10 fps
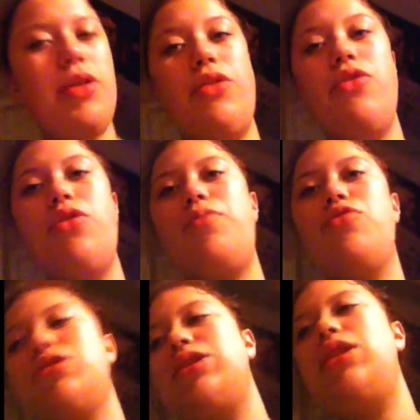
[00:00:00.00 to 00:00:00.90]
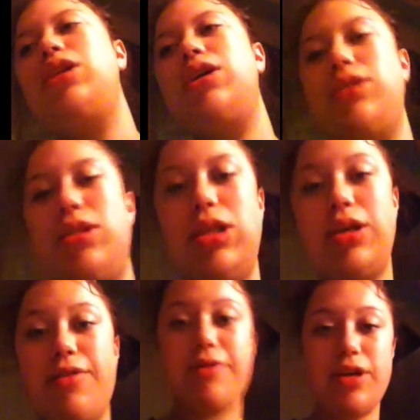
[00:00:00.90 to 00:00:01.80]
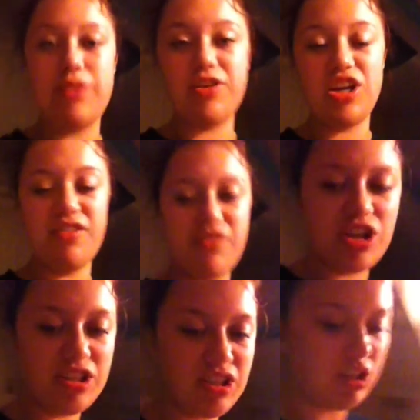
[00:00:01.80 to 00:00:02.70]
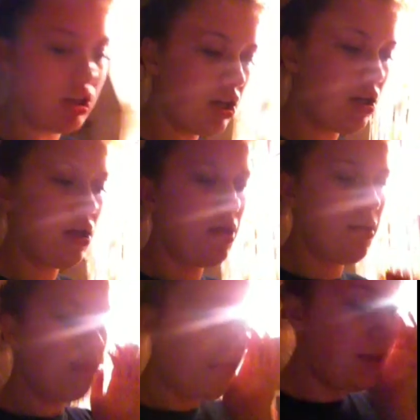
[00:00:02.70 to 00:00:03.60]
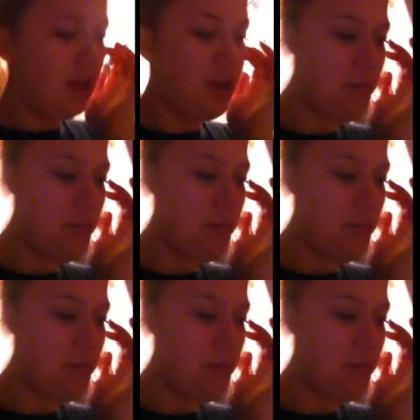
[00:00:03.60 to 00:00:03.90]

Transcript: Thunderbolts and lightning, very, very frightening. Me.